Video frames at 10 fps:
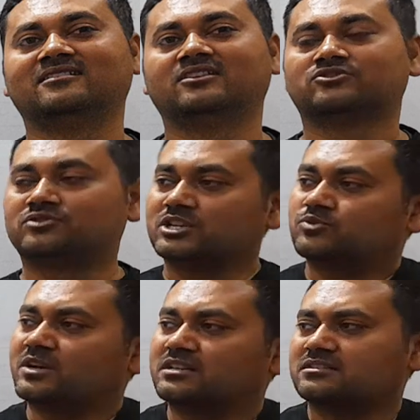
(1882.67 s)
So this
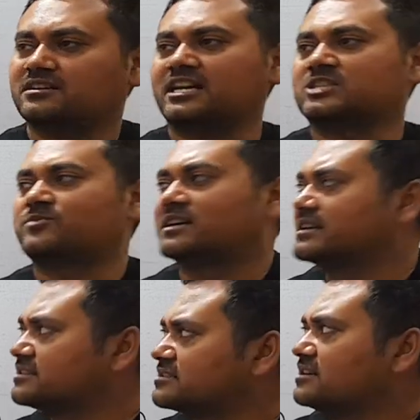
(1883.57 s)
was as far
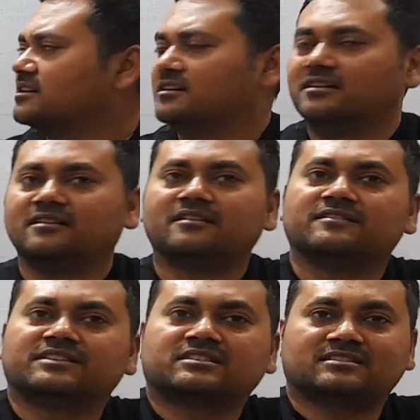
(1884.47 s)
as
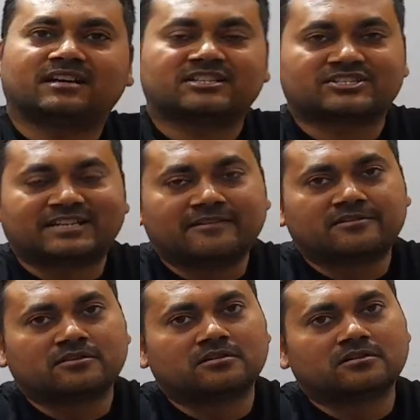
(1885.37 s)
this class
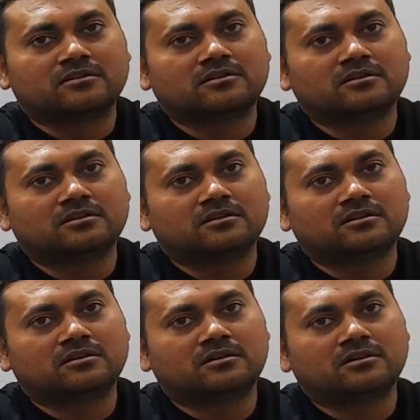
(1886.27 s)
10th
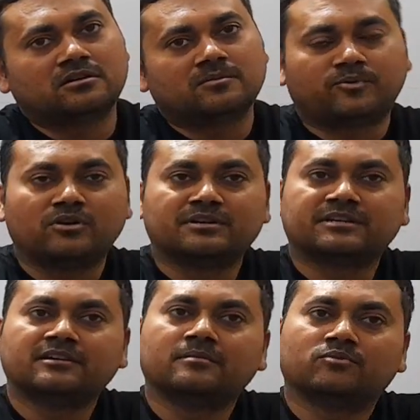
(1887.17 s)

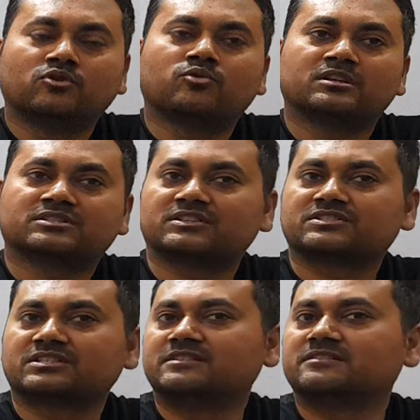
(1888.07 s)
polity book was
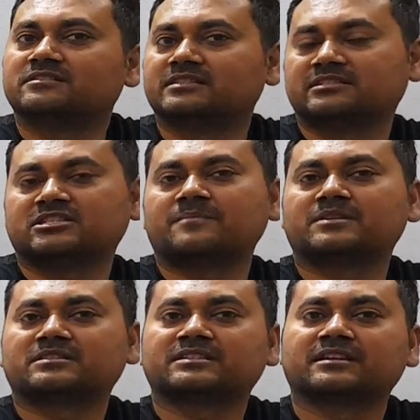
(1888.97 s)
concerned, the chapter
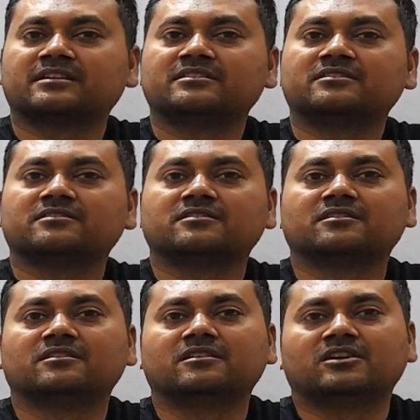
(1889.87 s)
2nd,
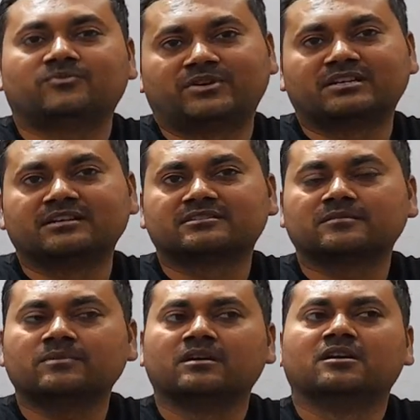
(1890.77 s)

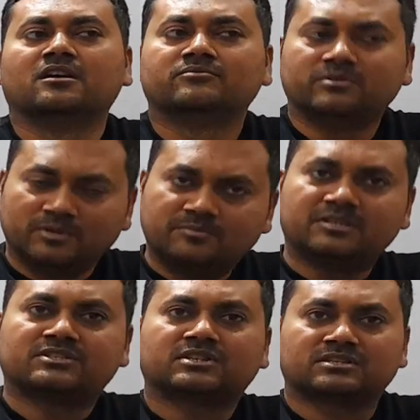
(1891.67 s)
Federalism. We will be
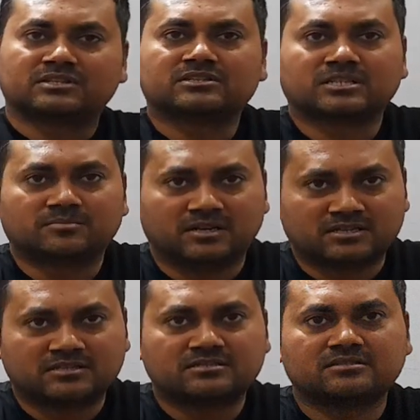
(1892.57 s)
discussing some
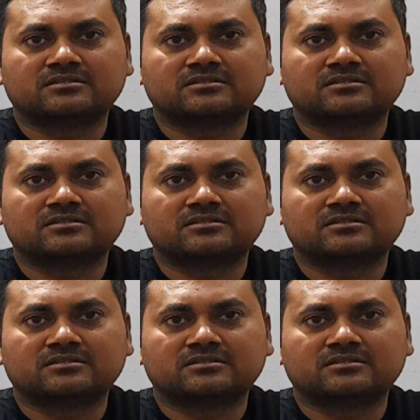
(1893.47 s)
other